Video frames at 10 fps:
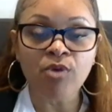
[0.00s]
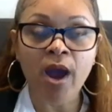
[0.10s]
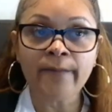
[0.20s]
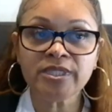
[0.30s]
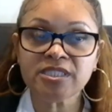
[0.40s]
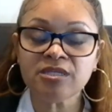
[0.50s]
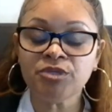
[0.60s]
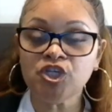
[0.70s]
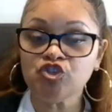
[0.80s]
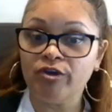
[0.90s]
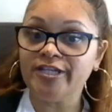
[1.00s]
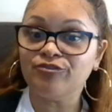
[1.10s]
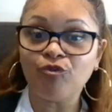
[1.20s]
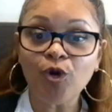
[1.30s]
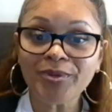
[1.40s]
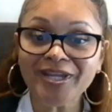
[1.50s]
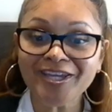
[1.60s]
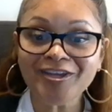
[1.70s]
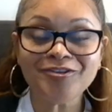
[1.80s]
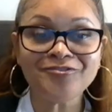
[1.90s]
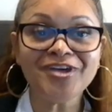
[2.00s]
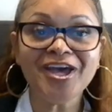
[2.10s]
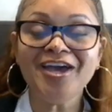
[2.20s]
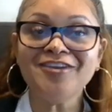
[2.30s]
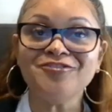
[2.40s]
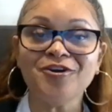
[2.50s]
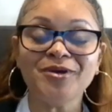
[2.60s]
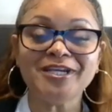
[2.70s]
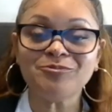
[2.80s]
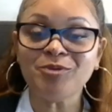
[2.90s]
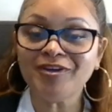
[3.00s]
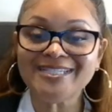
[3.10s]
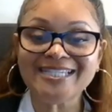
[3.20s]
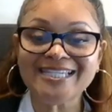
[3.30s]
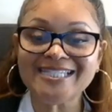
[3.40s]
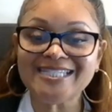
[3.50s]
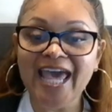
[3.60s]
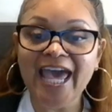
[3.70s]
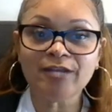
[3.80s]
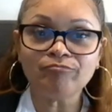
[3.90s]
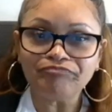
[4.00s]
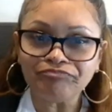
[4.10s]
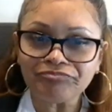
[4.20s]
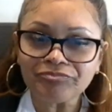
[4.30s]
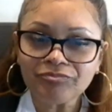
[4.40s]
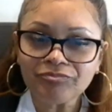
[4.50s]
They promise to be transformative, experiences that